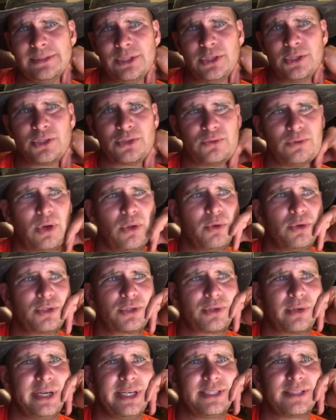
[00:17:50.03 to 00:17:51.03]
there's roller
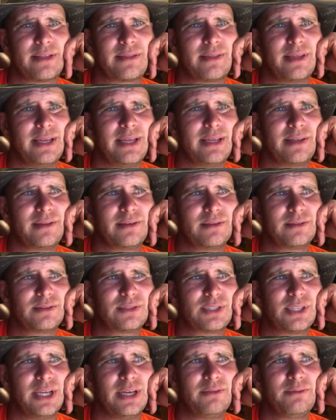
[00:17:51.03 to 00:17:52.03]
screens, I think,
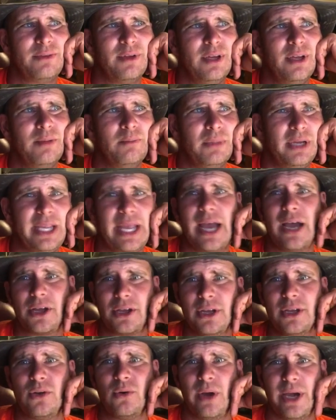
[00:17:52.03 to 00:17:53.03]
stuff. But yeah,
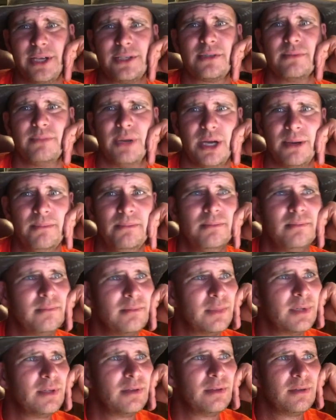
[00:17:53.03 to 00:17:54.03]
good question, bub.
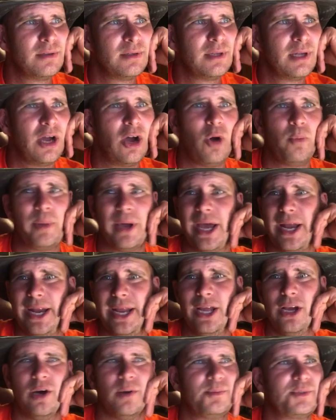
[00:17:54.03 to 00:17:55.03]
Hope that
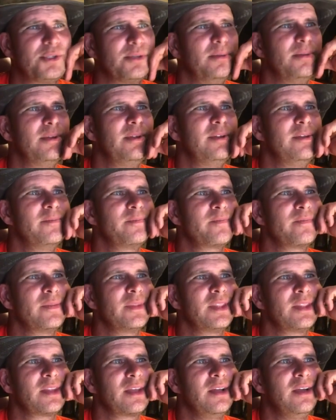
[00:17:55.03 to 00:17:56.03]
helps.
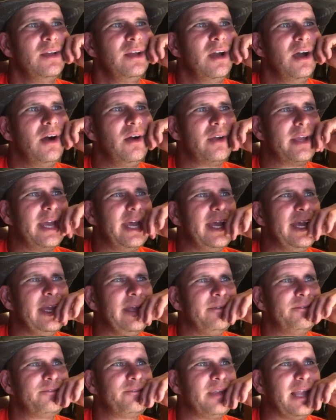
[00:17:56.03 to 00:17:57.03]

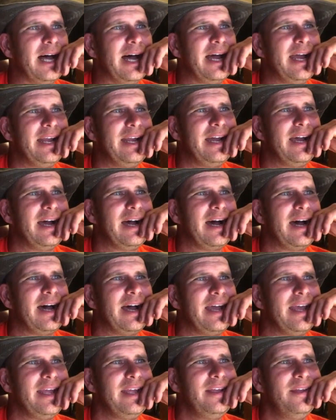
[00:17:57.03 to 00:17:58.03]
Okay, flying
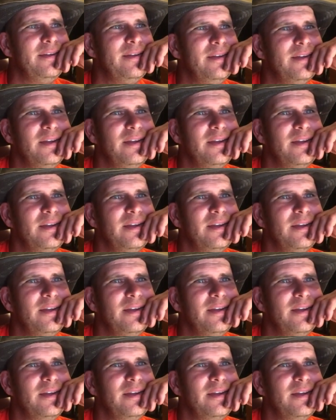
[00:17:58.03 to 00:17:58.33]
high.